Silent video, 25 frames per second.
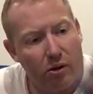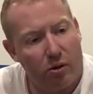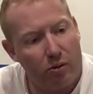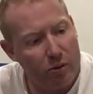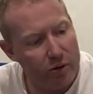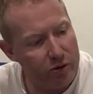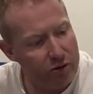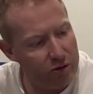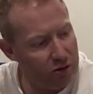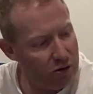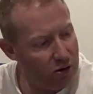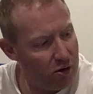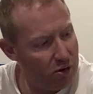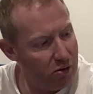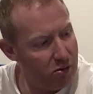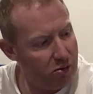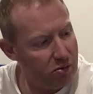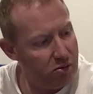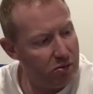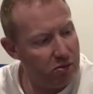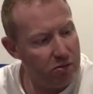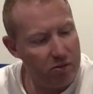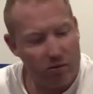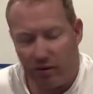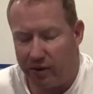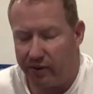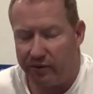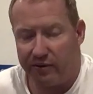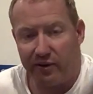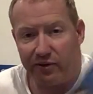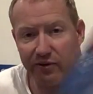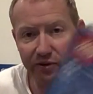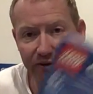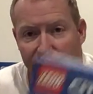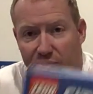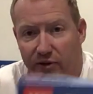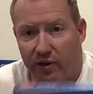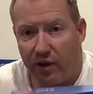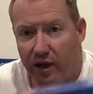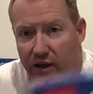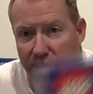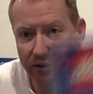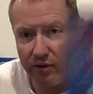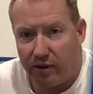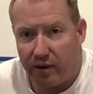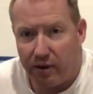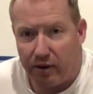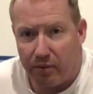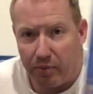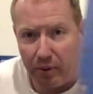what's it called? It doesn't say
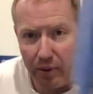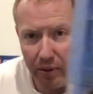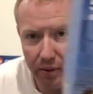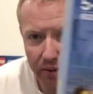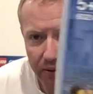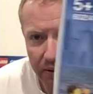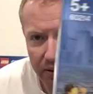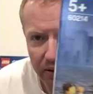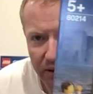there, but